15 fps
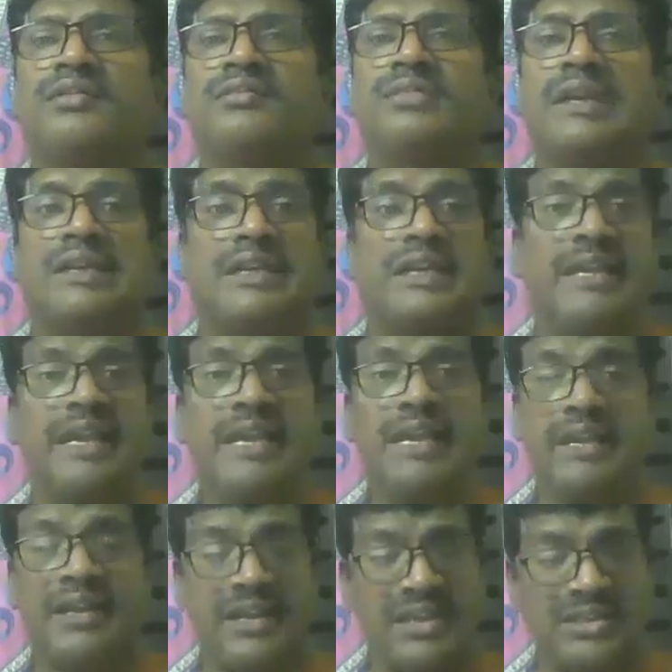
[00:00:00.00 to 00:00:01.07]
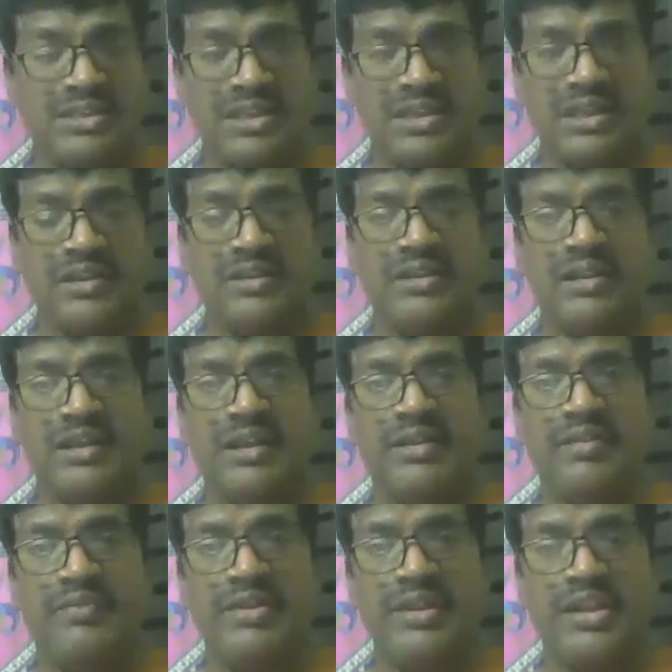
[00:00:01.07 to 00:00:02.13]
But he recently,
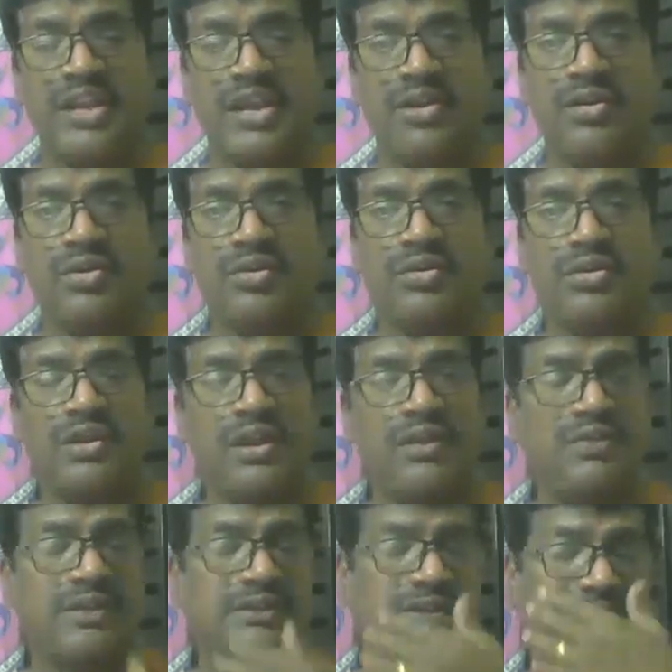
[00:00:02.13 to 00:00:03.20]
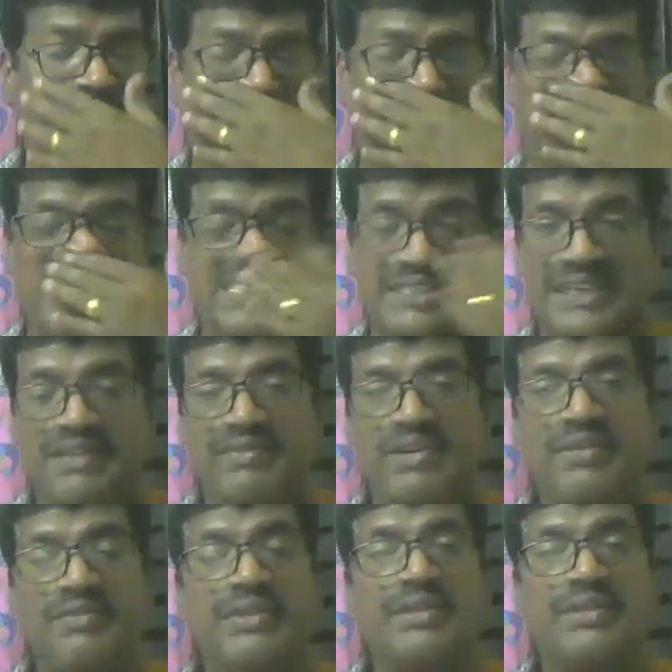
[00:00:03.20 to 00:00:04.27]
a week ago, he was passed
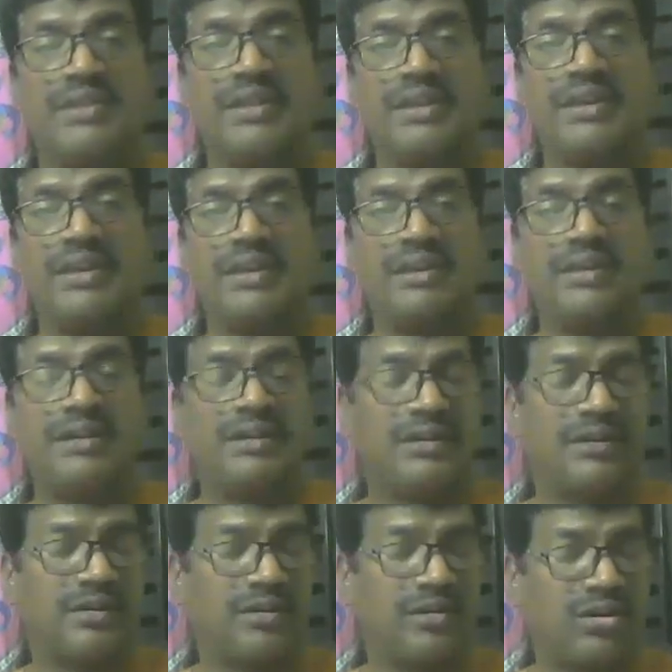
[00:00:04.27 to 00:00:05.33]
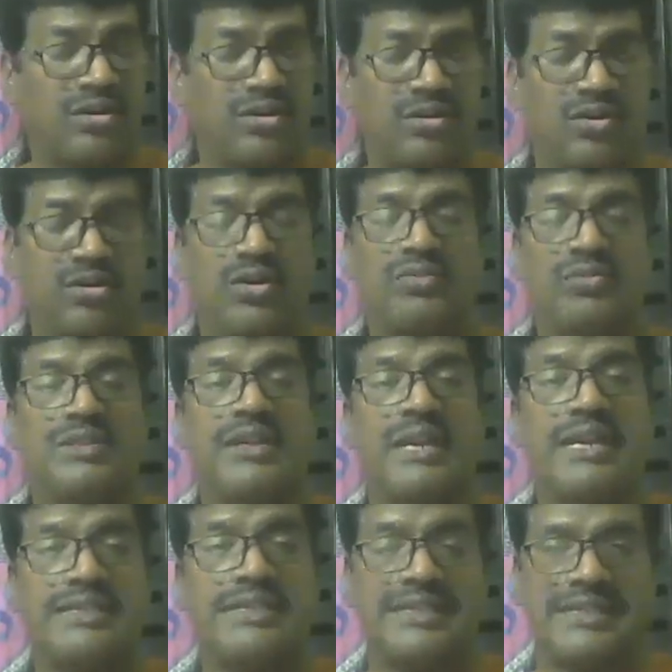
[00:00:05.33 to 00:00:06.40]
away with uh,
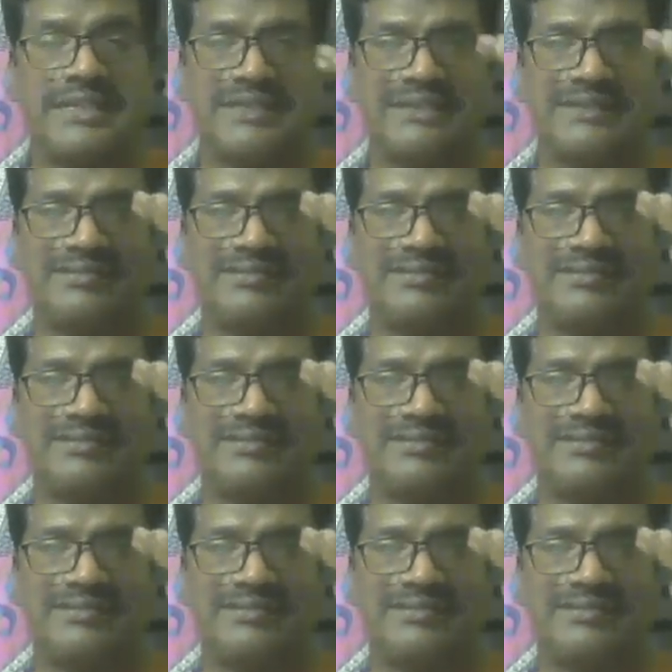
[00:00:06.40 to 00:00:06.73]
COVID-19.